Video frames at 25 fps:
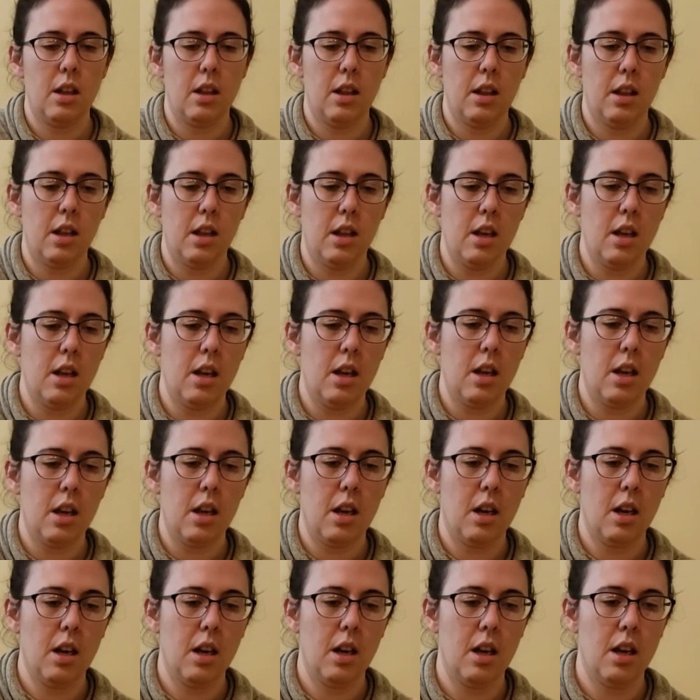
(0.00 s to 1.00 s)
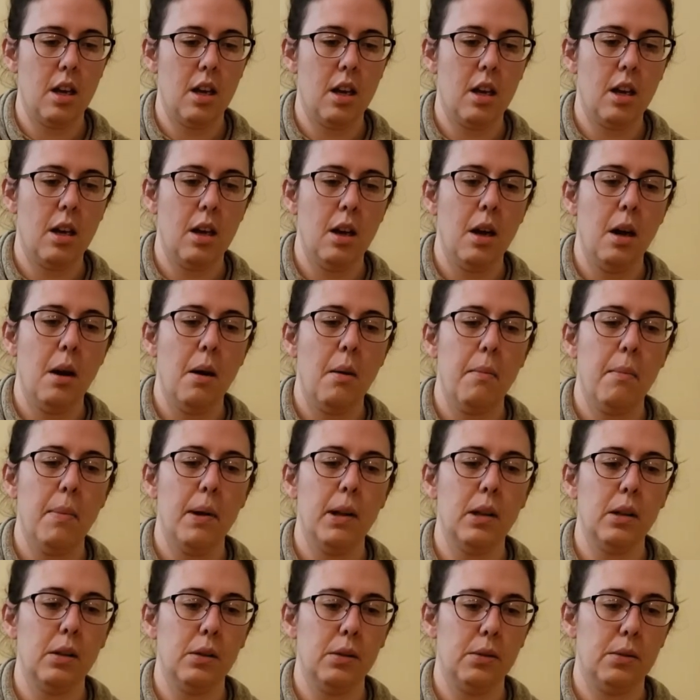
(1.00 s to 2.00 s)
the
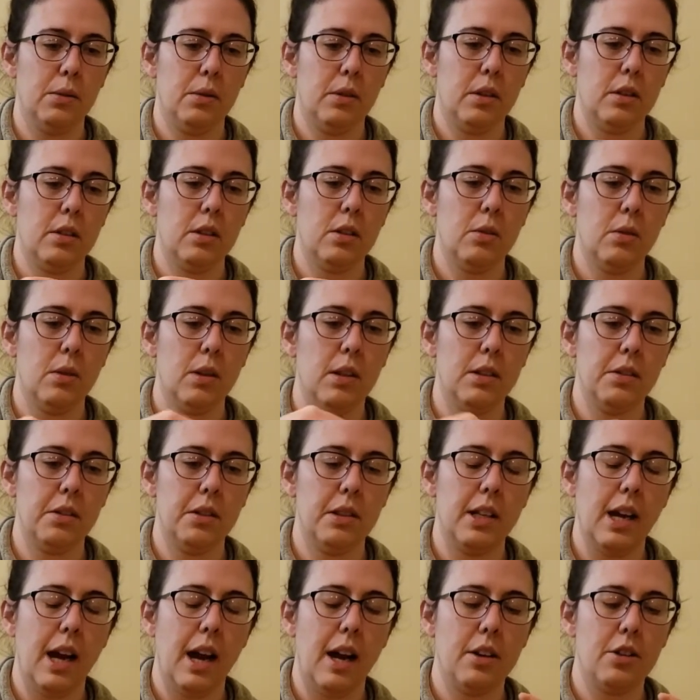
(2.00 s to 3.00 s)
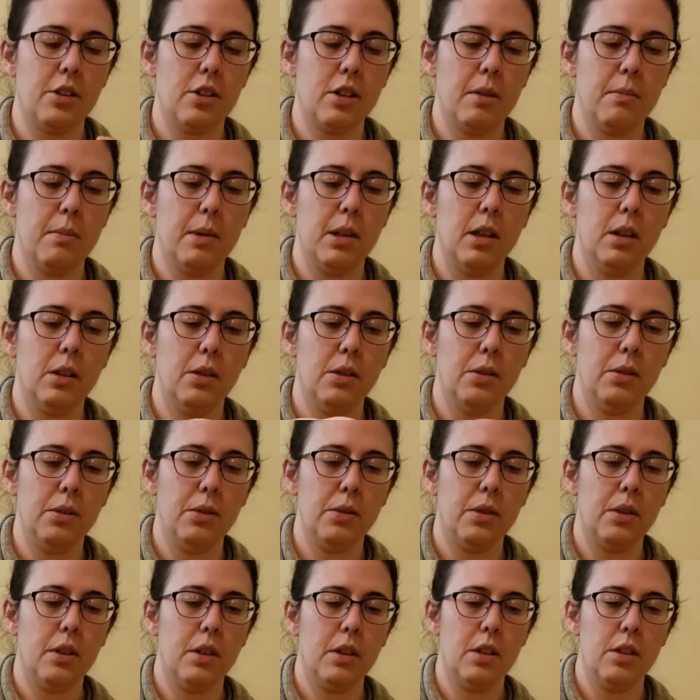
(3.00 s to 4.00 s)
balloon. So to attach the
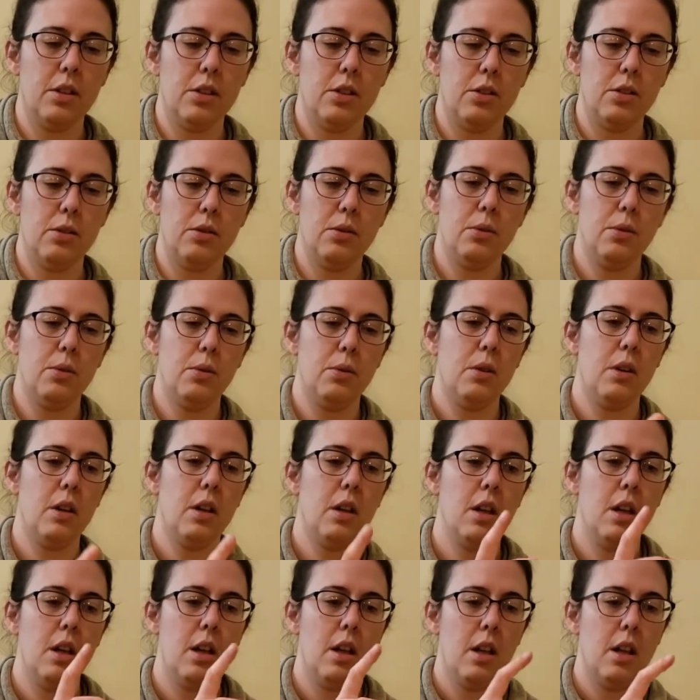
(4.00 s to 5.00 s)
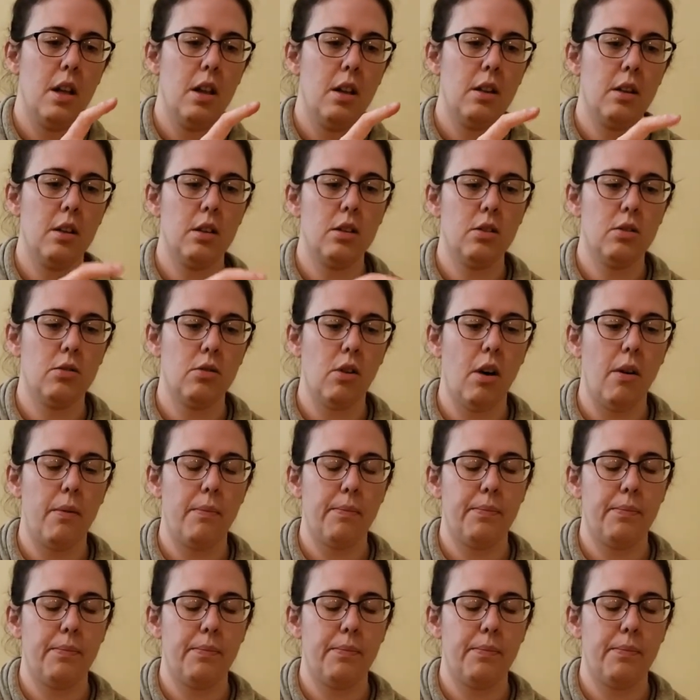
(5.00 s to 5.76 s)
balloon to the straw.